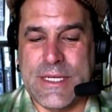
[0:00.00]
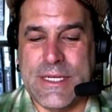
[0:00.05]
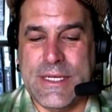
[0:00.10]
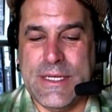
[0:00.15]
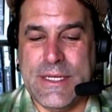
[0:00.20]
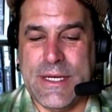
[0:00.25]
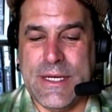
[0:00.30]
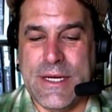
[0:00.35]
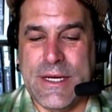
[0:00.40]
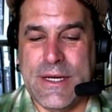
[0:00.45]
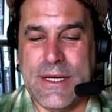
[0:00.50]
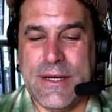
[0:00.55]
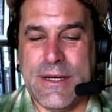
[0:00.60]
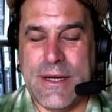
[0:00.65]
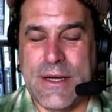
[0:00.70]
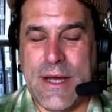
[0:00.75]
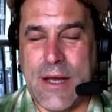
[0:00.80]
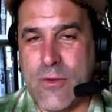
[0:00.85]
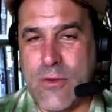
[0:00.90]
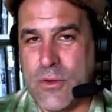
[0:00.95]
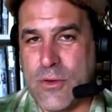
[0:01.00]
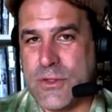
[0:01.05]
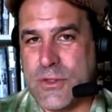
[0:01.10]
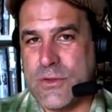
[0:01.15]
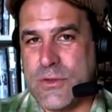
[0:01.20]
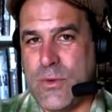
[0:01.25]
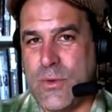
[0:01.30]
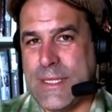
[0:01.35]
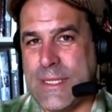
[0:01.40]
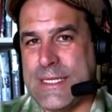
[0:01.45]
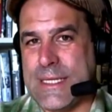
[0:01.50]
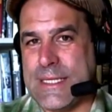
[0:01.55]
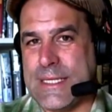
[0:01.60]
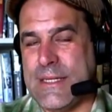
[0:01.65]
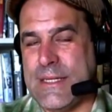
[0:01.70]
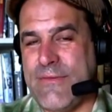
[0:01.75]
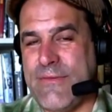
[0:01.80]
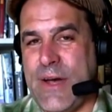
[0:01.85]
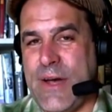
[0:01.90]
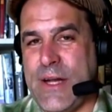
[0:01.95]
Of course,
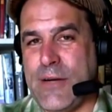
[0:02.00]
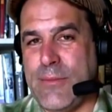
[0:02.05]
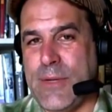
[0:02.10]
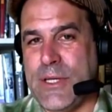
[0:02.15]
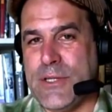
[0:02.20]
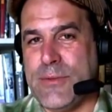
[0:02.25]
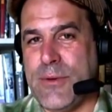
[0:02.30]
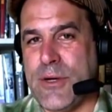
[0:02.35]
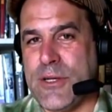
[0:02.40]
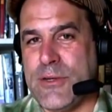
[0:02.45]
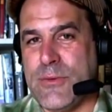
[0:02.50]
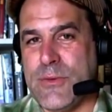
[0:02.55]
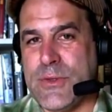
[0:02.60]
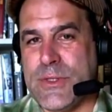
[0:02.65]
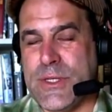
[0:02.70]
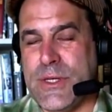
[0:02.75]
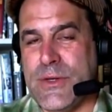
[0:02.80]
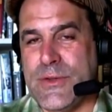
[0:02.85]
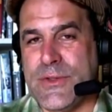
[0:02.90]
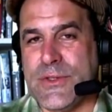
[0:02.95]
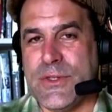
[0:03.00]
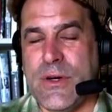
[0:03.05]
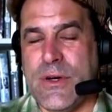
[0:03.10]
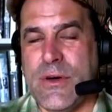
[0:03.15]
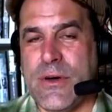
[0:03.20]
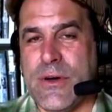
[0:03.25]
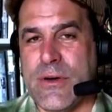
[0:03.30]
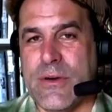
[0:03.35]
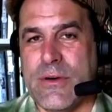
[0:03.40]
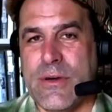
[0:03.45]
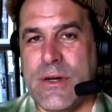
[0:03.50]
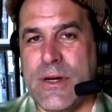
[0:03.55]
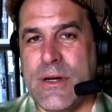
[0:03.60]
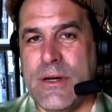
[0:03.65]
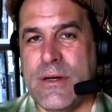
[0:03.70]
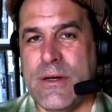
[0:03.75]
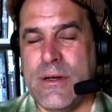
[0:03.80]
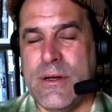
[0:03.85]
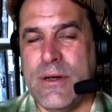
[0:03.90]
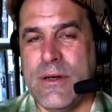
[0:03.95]
2060 final benchmark results
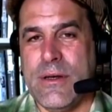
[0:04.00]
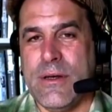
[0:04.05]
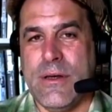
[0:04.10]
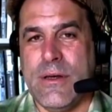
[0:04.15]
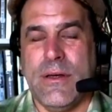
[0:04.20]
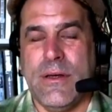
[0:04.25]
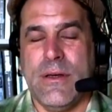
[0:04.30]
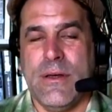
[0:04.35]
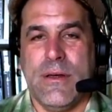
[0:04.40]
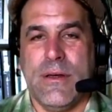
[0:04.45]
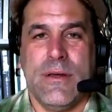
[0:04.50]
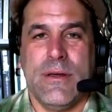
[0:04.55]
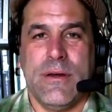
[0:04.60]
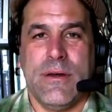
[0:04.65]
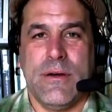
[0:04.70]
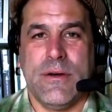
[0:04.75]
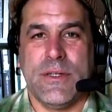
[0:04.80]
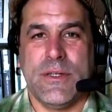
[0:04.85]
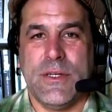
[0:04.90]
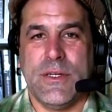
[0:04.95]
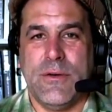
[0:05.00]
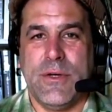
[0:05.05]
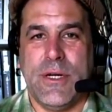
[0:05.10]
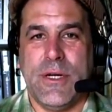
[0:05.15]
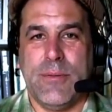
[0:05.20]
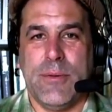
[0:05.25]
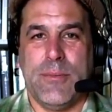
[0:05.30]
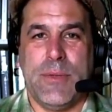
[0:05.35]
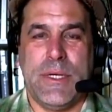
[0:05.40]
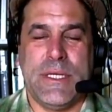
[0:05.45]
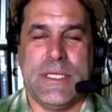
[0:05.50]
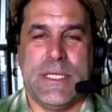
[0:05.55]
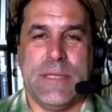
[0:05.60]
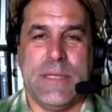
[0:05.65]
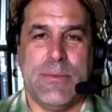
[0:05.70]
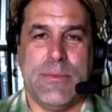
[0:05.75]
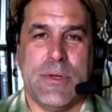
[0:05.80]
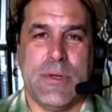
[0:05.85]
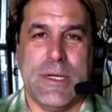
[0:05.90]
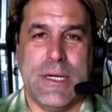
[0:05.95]
are showing up at
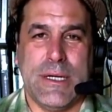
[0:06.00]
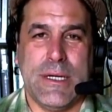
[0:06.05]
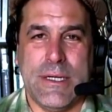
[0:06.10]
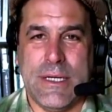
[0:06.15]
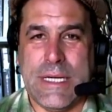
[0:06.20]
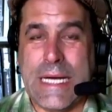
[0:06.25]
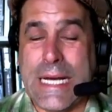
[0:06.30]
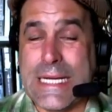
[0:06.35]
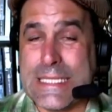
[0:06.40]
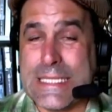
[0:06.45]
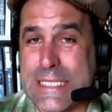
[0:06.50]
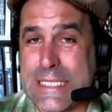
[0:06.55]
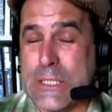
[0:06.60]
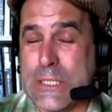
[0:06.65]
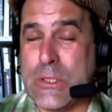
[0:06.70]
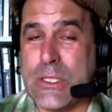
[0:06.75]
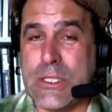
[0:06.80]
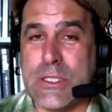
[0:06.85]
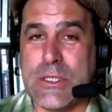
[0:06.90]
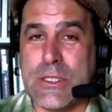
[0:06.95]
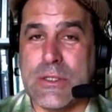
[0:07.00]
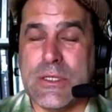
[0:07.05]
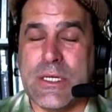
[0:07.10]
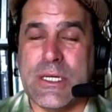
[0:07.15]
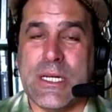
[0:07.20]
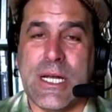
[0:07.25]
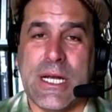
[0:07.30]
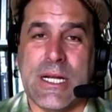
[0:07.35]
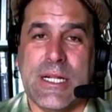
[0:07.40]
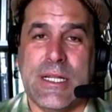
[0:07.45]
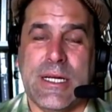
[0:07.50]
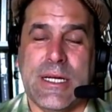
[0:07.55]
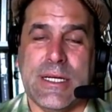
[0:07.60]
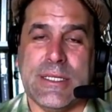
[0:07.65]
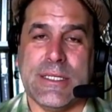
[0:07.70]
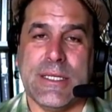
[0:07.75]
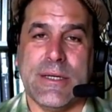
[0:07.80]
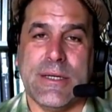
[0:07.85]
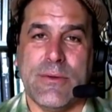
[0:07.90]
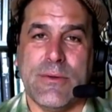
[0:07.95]
PCPer as soon as you're done
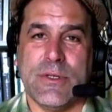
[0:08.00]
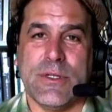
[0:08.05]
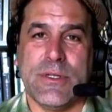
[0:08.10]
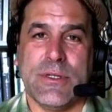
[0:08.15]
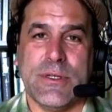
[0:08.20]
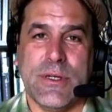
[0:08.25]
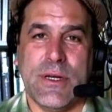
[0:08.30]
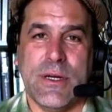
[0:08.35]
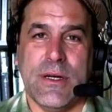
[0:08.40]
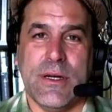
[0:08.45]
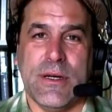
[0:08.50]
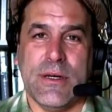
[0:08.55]
analyzing, which